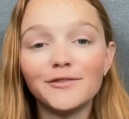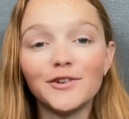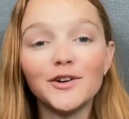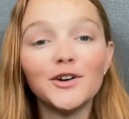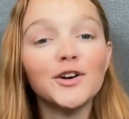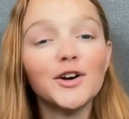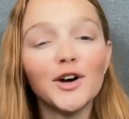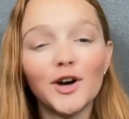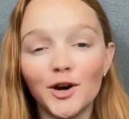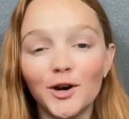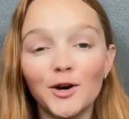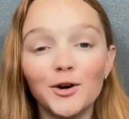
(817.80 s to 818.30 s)

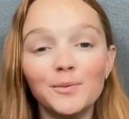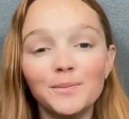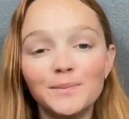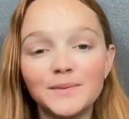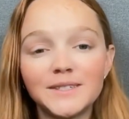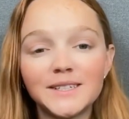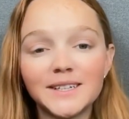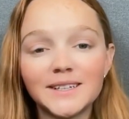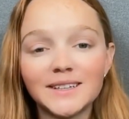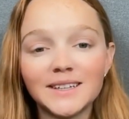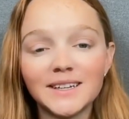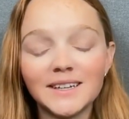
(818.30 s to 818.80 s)

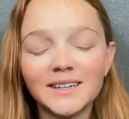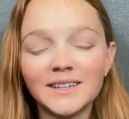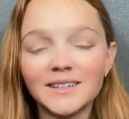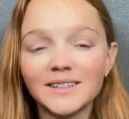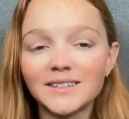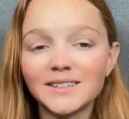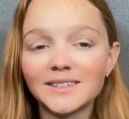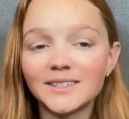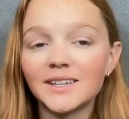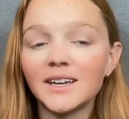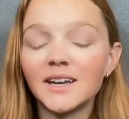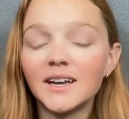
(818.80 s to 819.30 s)
hopes in
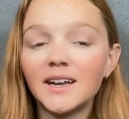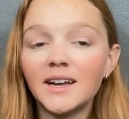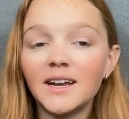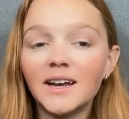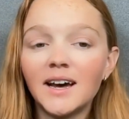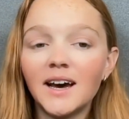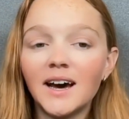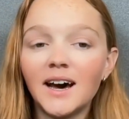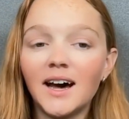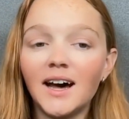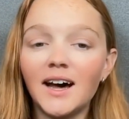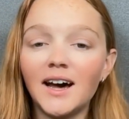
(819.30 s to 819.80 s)
this.
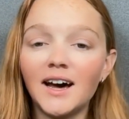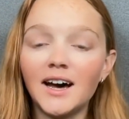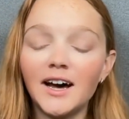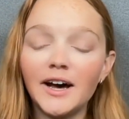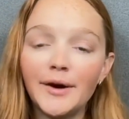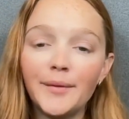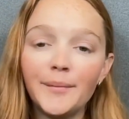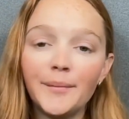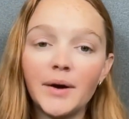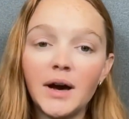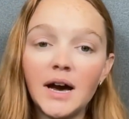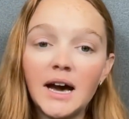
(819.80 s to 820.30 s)

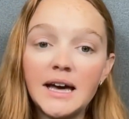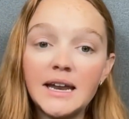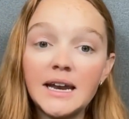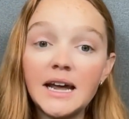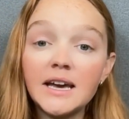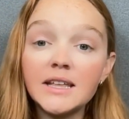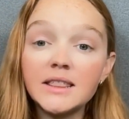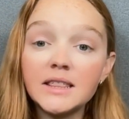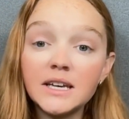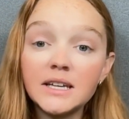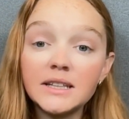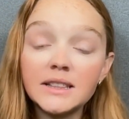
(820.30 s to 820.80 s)
And
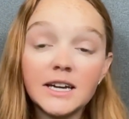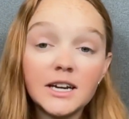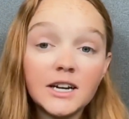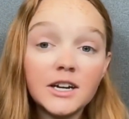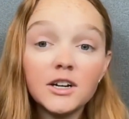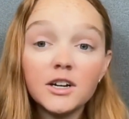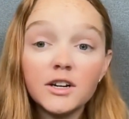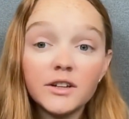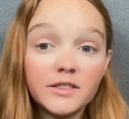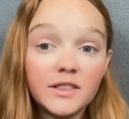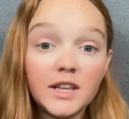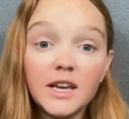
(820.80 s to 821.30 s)
I think
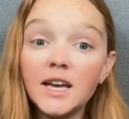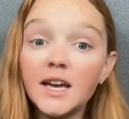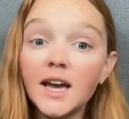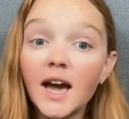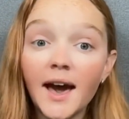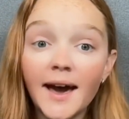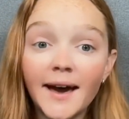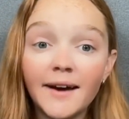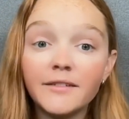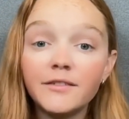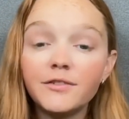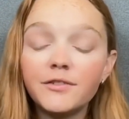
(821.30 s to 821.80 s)
they
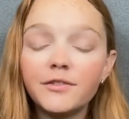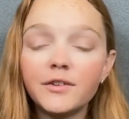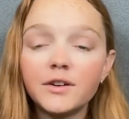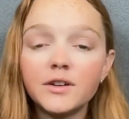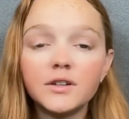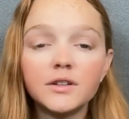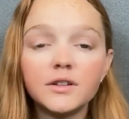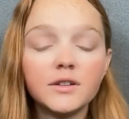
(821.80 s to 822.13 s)
have